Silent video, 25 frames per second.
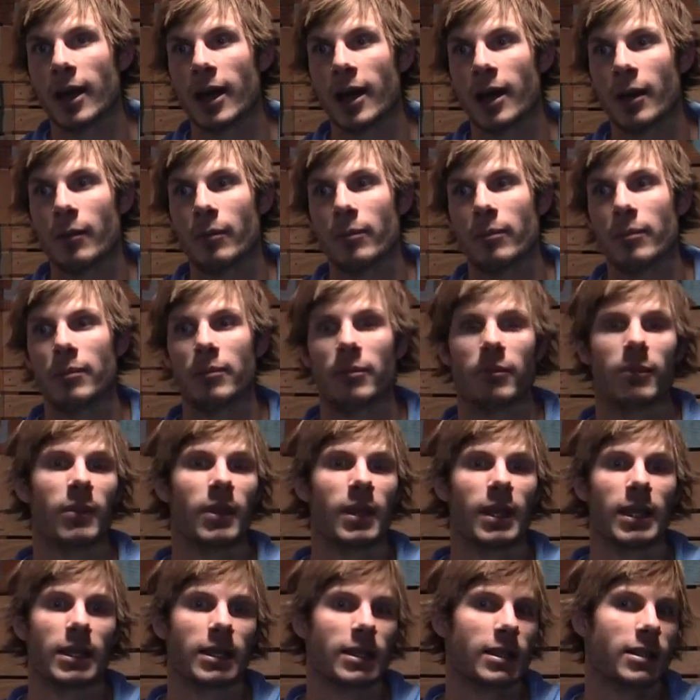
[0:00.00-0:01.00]

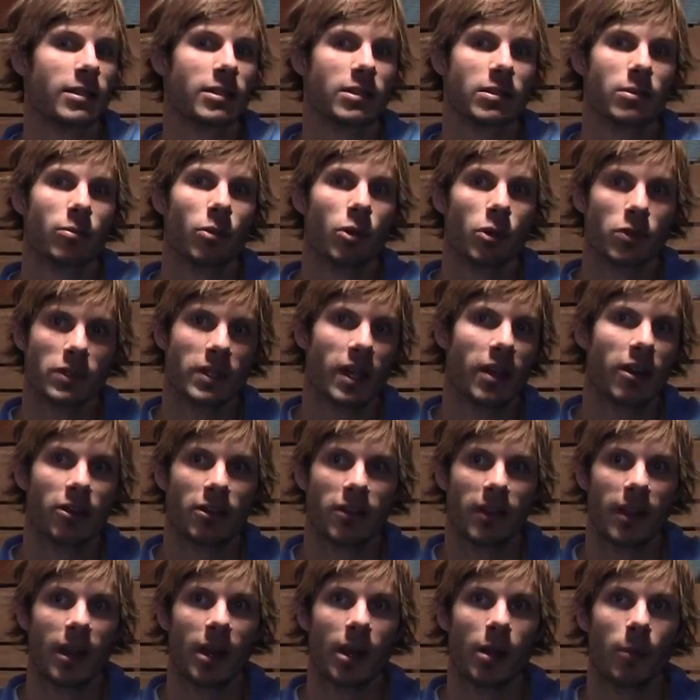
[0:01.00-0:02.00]
That's the most
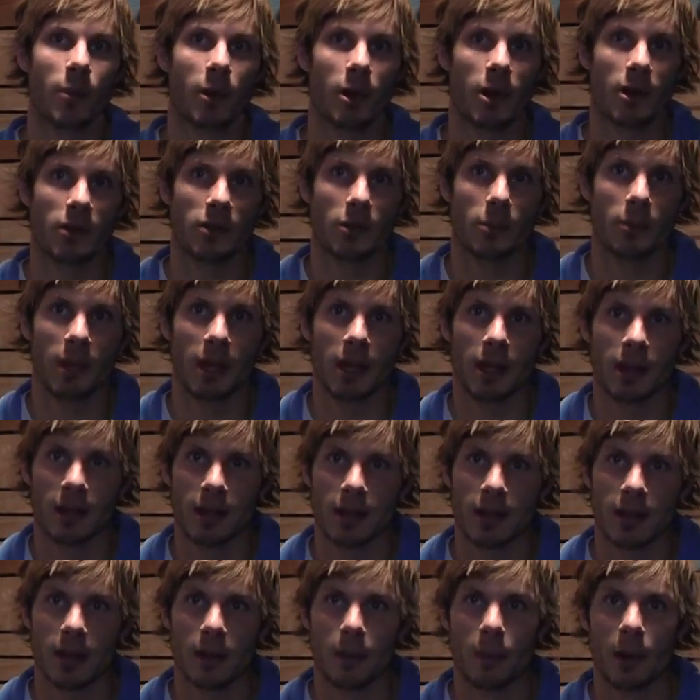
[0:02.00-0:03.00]
entertaining part to me
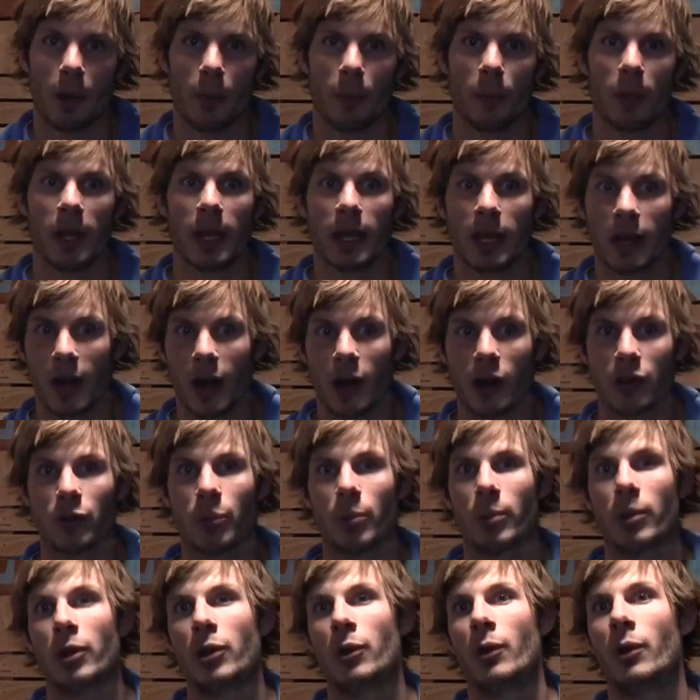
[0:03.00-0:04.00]
about being an
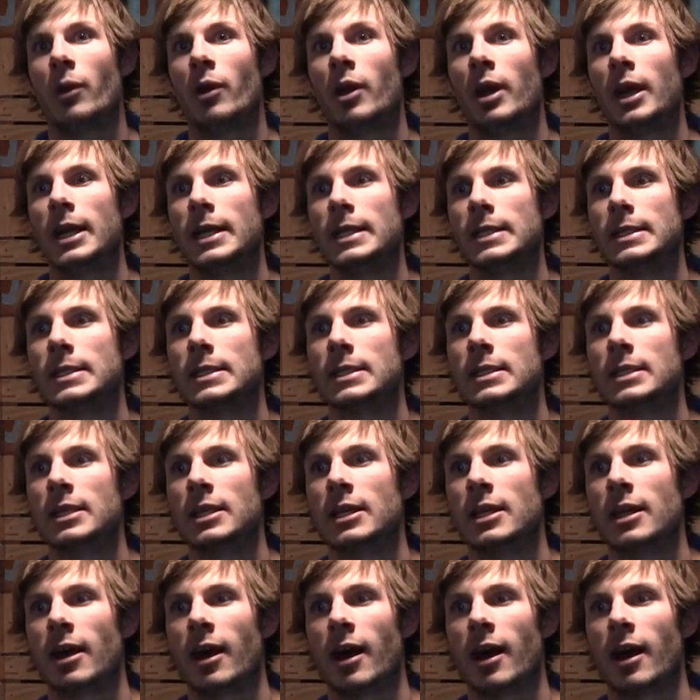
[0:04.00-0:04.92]
entrepreneur, is